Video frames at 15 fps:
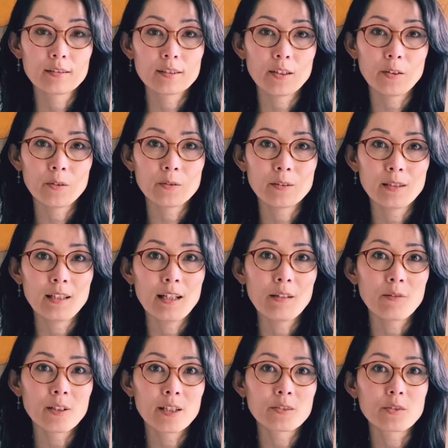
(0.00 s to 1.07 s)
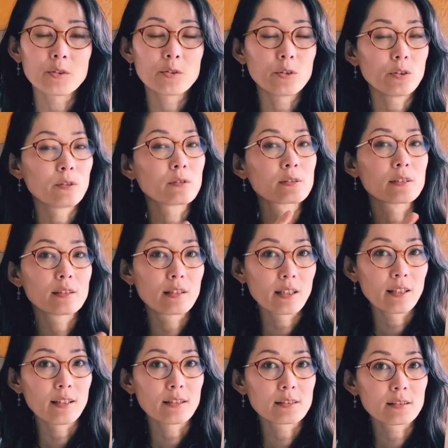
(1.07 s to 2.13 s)
So I wanted to use
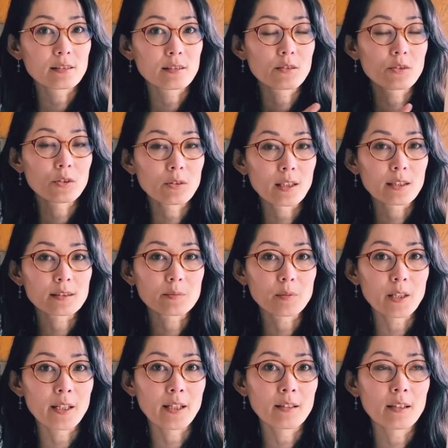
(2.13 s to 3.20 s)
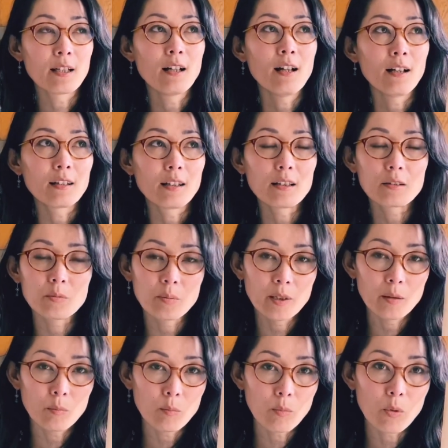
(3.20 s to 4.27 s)
this to explain a little
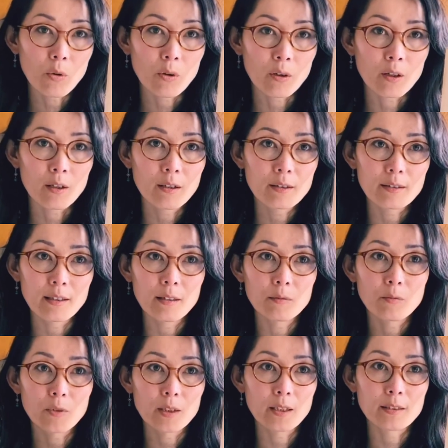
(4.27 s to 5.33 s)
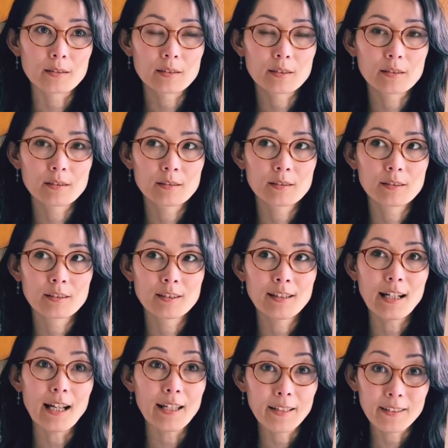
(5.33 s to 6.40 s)
bit more than what is
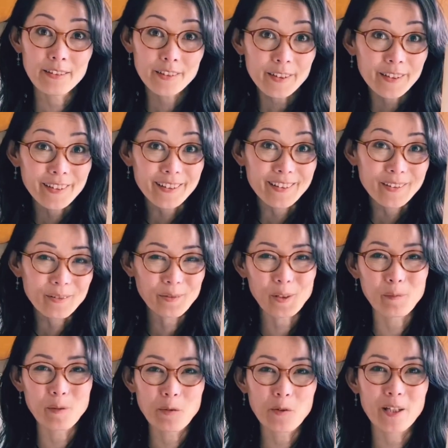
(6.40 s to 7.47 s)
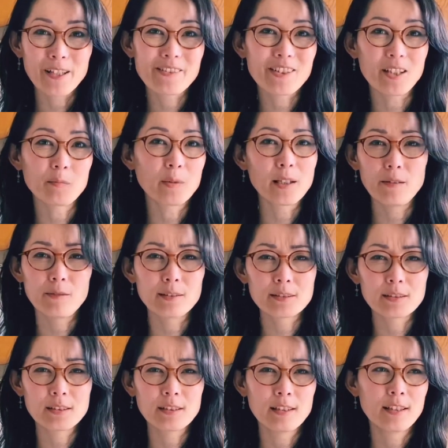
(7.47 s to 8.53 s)
I learned from the workshop. It
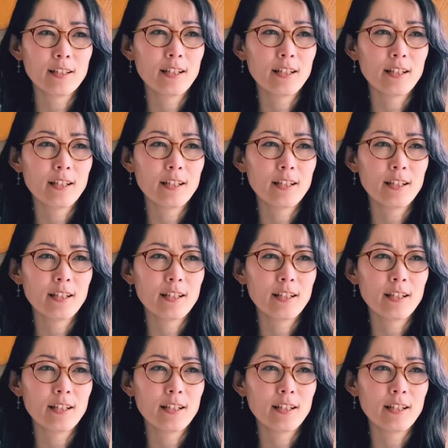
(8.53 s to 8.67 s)
was